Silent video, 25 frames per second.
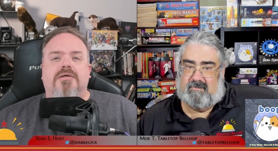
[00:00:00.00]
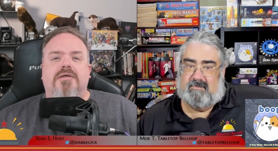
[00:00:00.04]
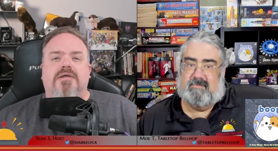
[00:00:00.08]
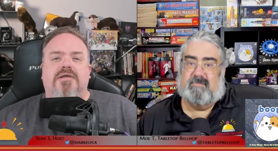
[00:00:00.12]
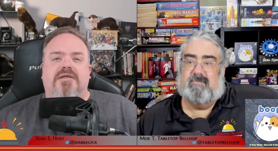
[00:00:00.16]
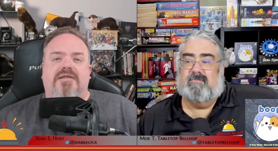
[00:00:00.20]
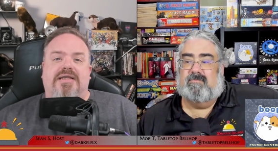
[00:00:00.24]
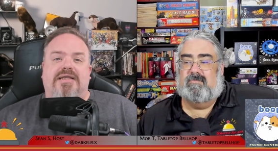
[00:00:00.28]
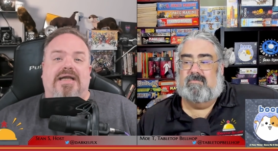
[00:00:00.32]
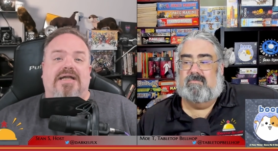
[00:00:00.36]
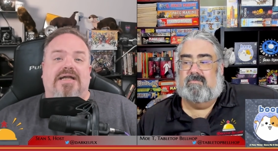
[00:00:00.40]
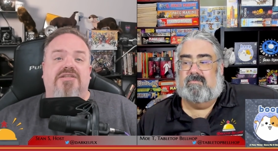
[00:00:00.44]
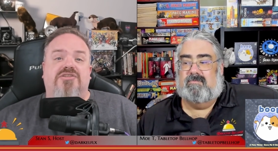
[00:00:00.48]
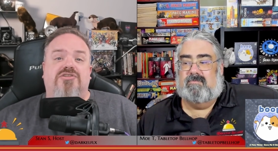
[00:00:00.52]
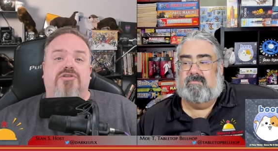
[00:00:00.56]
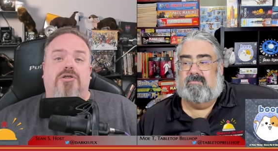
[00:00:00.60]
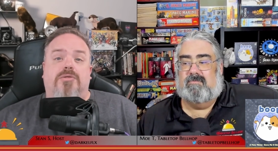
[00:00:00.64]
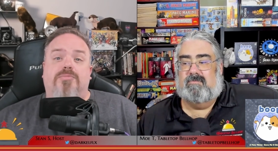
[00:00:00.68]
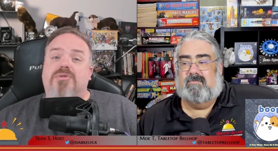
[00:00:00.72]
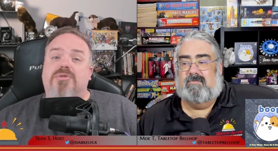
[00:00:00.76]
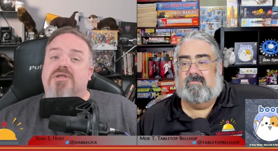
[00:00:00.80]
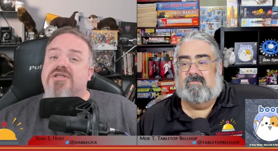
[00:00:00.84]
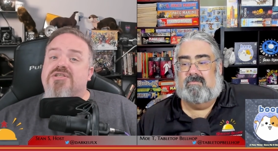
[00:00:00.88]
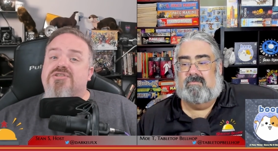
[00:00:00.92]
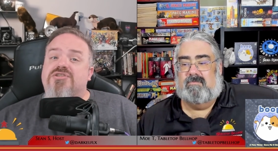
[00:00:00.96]
Speaker 1: Cats are
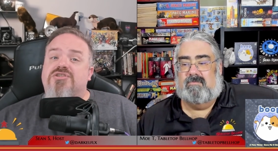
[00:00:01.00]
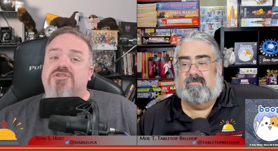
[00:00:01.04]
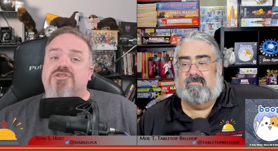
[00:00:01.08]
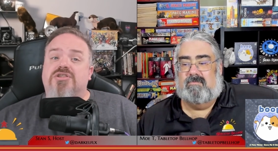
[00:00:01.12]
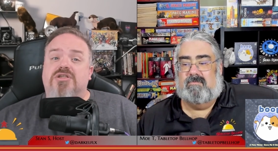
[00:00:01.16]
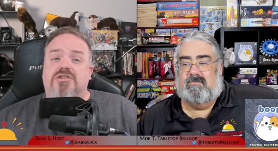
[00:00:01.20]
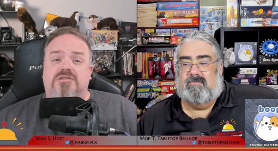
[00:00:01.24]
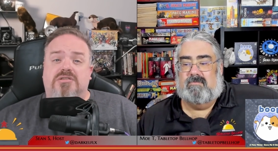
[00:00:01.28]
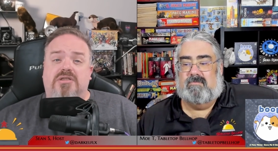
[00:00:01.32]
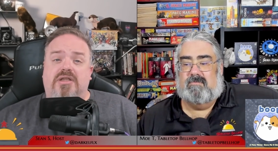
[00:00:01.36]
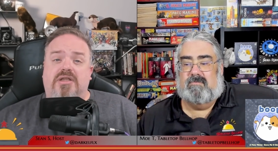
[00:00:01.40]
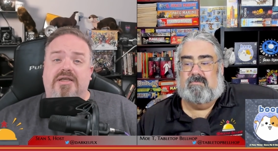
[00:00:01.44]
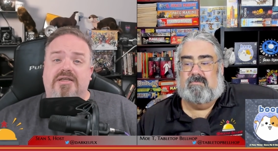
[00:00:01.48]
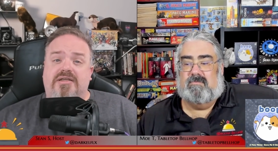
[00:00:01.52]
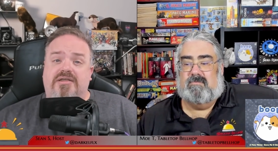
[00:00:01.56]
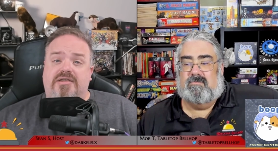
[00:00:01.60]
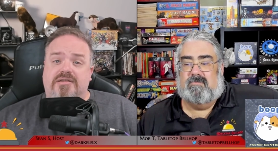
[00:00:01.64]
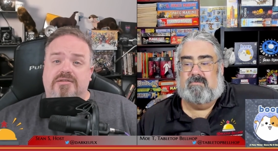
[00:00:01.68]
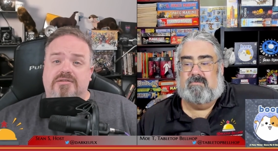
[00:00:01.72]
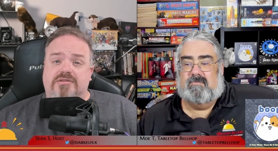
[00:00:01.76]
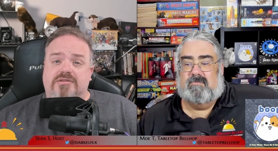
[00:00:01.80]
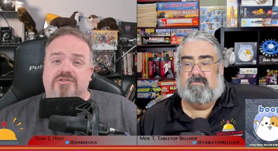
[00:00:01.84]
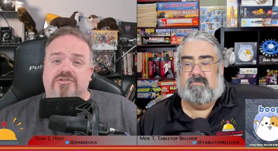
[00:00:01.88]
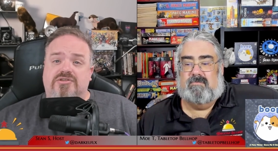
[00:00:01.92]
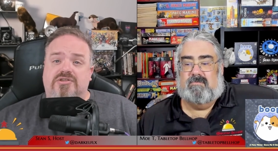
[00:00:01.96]
placed just like
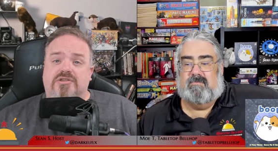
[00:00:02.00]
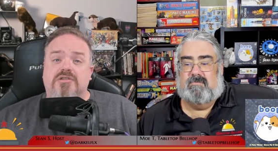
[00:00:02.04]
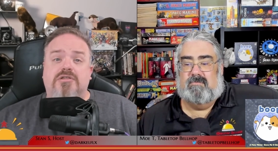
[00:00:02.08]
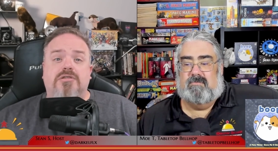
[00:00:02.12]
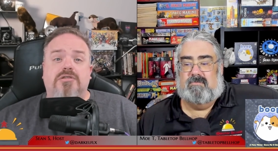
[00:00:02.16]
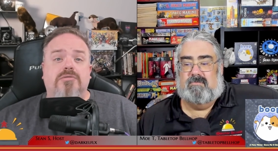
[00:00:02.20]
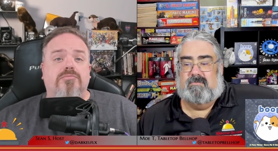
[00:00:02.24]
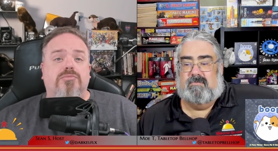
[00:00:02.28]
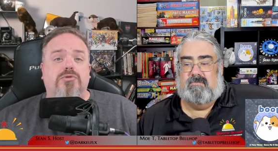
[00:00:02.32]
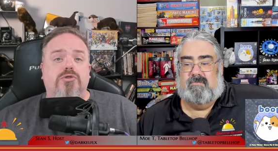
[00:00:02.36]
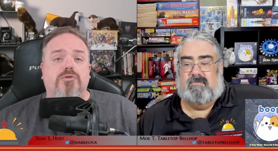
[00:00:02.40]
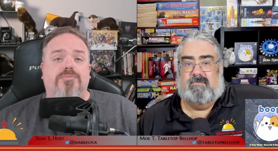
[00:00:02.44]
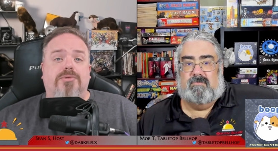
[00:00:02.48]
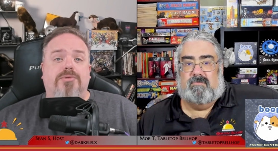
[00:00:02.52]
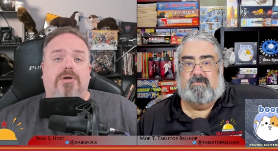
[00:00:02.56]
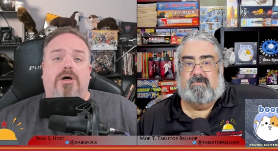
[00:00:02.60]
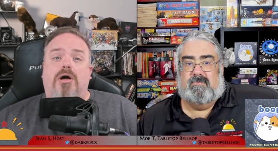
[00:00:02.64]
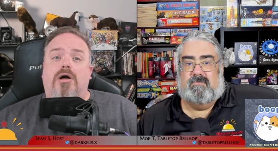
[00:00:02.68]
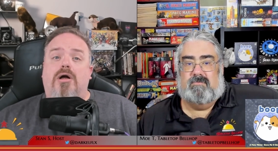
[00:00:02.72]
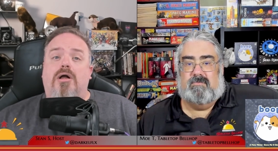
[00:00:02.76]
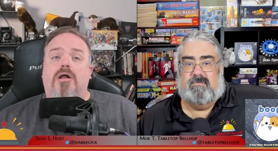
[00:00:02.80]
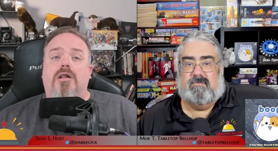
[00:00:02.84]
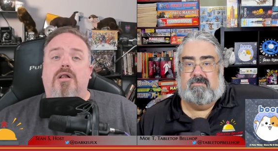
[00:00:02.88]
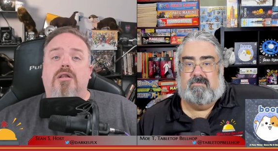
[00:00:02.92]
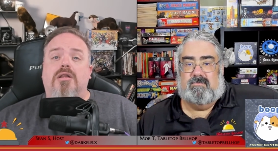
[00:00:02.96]
kittens and can boop
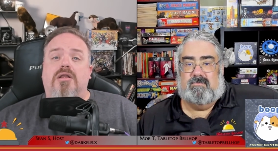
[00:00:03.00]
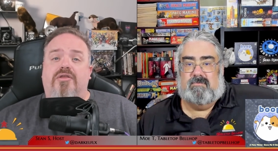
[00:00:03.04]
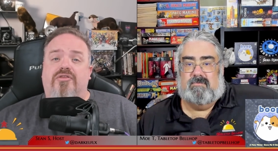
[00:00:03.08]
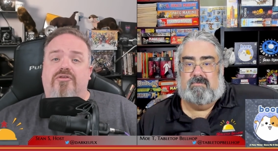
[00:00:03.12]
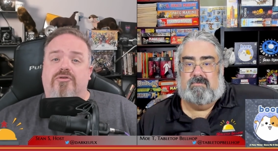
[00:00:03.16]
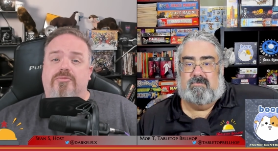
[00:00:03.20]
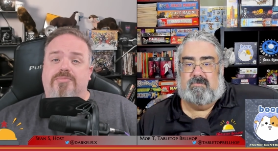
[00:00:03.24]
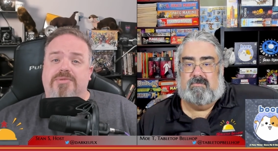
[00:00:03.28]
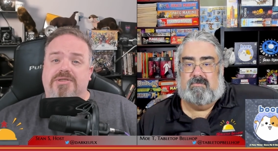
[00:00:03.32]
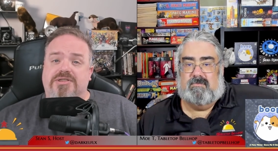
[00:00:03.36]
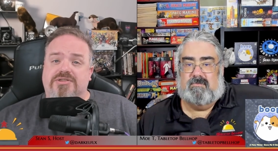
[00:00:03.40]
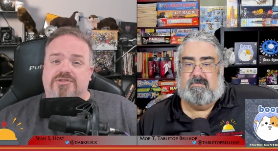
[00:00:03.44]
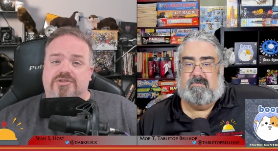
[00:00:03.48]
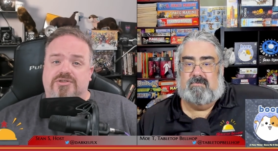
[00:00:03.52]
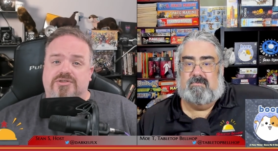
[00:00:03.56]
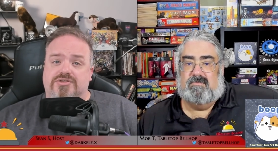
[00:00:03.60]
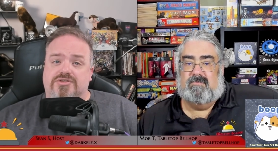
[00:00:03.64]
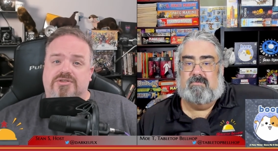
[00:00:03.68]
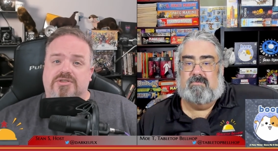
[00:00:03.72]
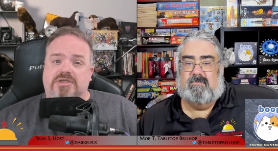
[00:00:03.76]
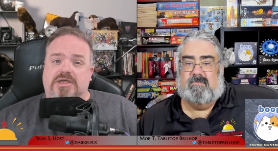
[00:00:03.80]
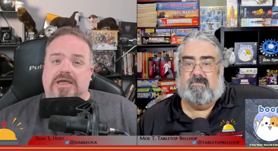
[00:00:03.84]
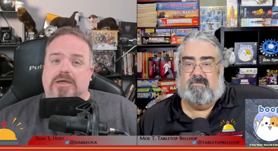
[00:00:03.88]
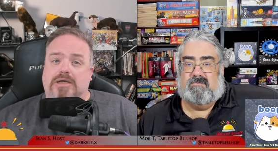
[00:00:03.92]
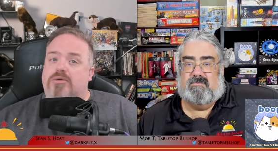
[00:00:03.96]
all other pieces.
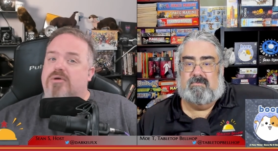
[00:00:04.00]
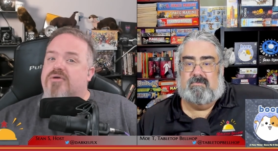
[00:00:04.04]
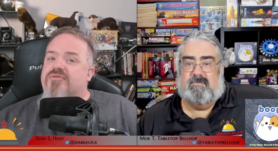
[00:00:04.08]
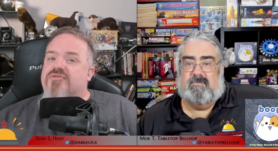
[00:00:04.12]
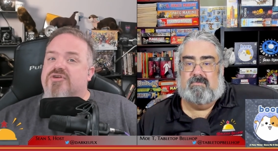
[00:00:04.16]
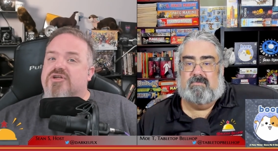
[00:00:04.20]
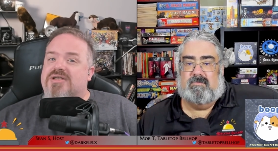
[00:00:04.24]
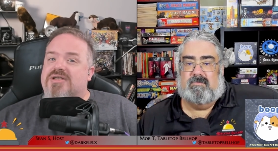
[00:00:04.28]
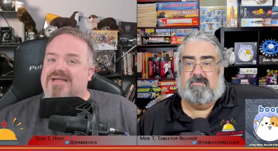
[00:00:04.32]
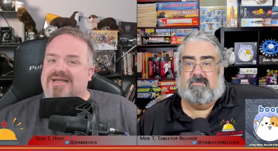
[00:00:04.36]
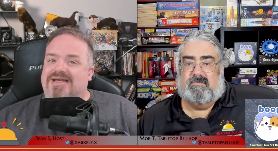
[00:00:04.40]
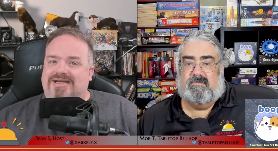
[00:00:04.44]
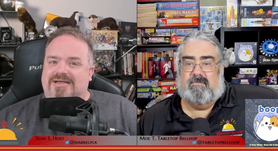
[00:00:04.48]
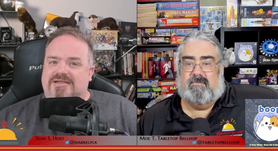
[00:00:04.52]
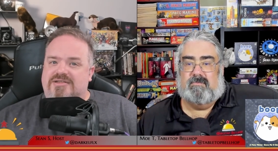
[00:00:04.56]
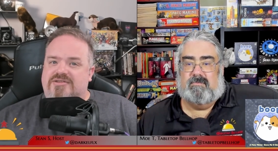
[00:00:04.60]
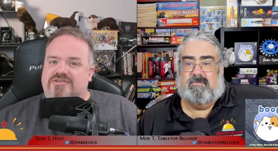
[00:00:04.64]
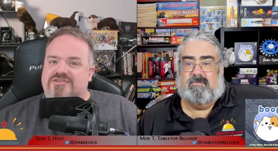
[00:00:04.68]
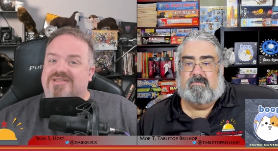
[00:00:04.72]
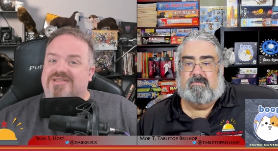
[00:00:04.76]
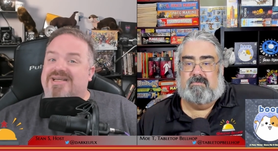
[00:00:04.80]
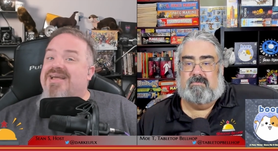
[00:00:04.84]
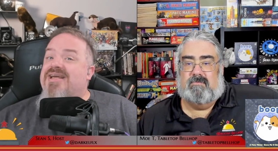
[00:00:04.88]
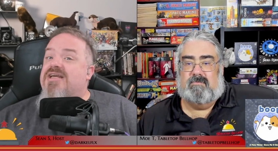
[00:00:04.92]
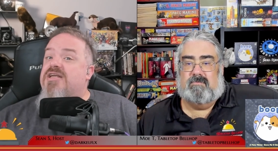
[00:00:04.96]
However, cats
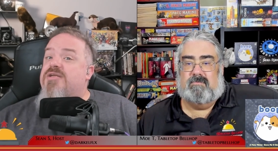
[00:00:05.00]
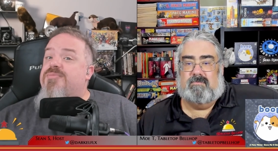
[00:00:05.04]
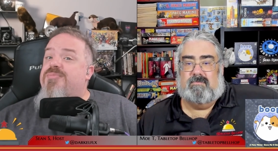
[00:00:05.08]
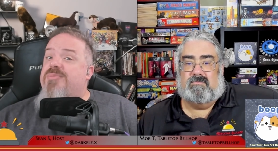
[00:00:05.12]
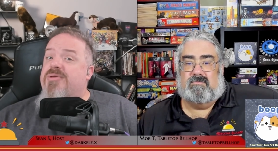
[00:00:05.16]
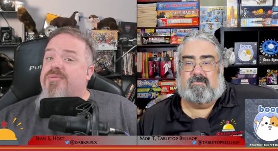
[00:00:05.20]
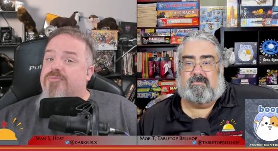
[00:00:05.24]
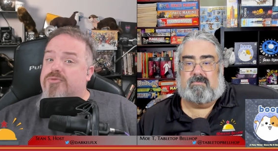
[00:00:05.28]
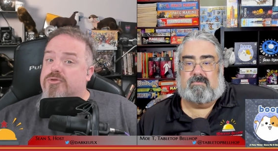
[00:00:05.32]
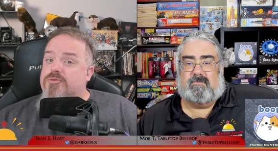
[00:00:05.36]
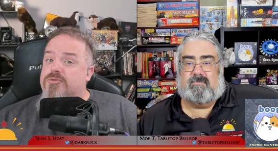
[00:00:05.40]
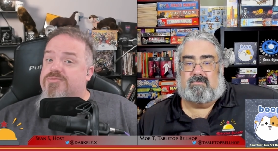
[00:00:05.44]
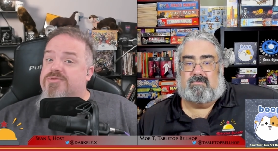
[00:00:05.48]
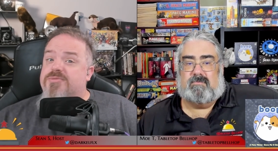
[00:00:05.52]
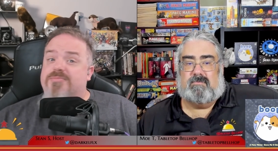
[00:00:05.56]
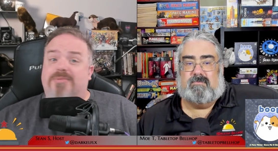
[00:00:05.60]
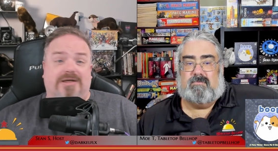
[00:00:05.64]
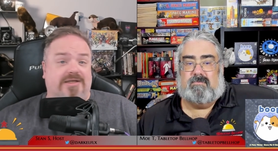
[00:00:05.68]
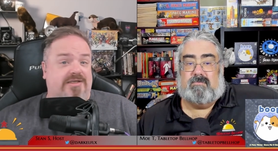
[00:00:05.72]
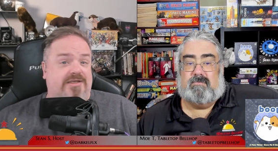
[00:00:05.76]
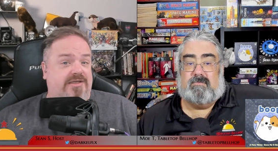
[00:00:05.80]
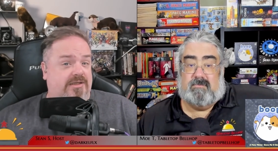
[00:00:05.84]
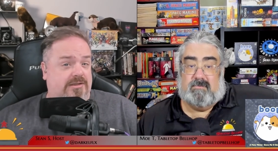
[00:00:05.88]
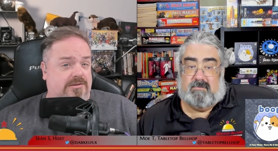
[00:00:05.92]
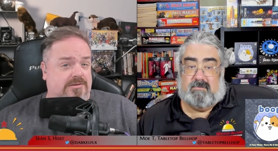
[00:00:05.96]
can't be booped by
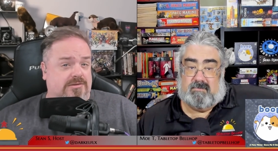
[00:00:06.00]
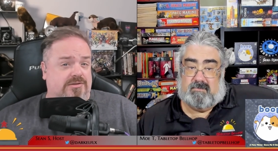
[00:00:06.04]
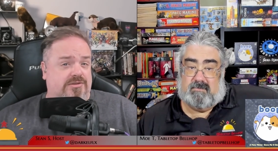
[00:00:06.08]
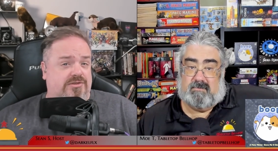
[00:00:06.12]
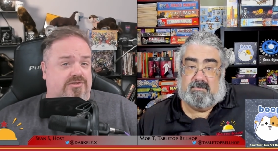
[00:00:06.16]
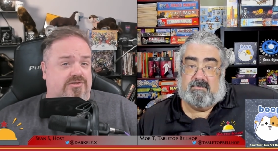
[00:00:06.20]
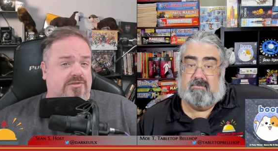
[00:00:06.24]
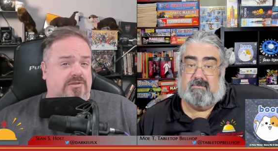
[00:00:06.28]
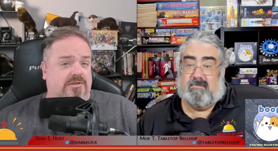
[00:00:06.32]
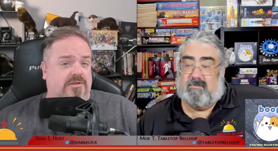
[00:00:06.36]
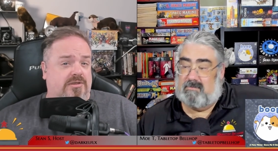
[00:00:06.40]
kittens.